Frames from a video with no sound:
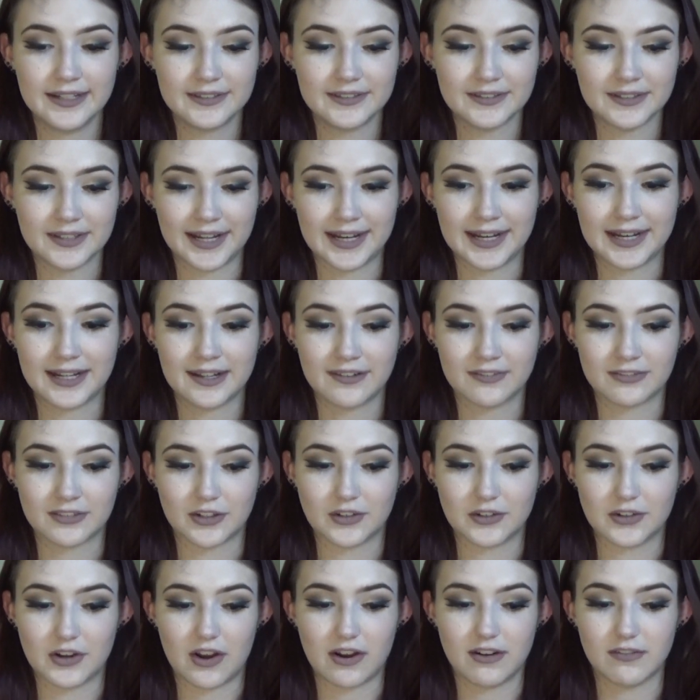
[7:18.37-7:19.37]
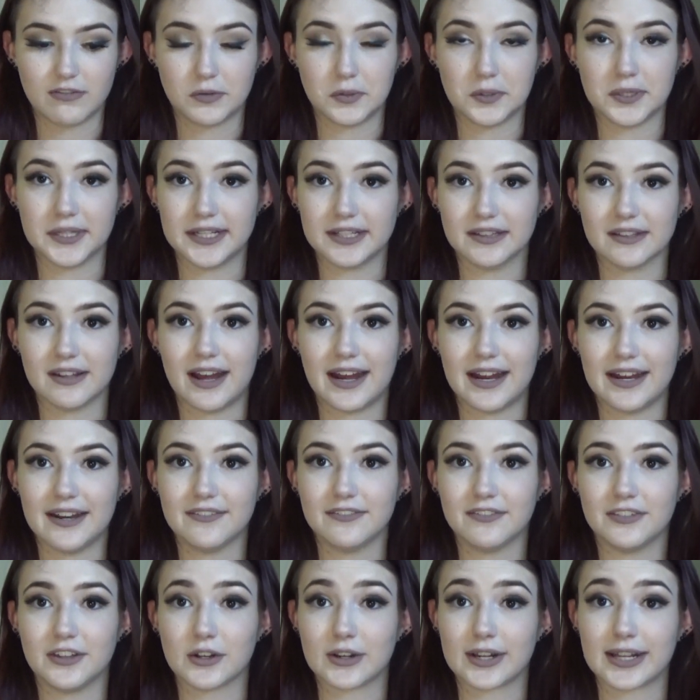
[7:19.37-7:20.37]
like if they're not fully
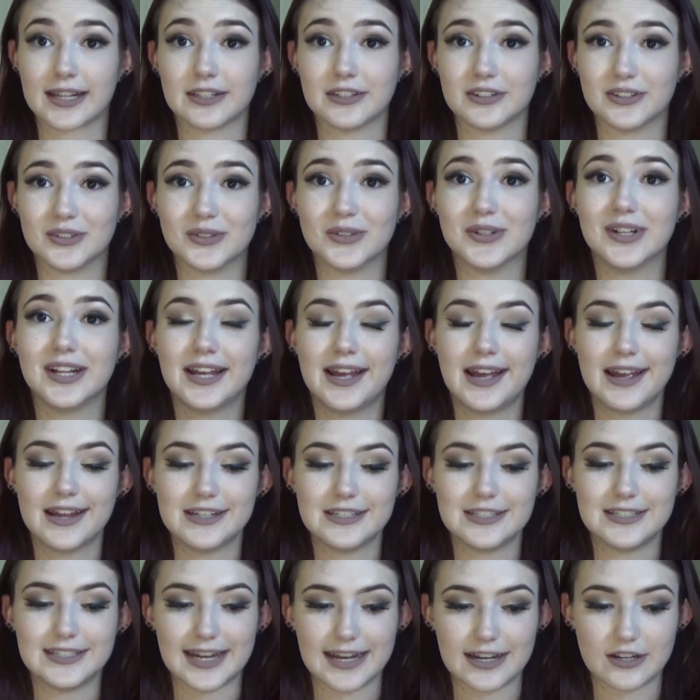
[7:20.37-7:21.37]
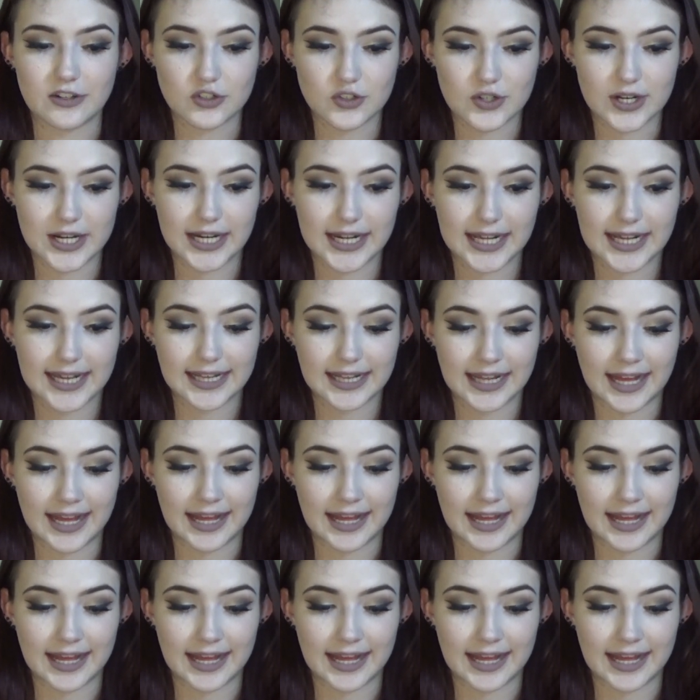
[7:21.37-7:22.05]
alive, they're still dangerous.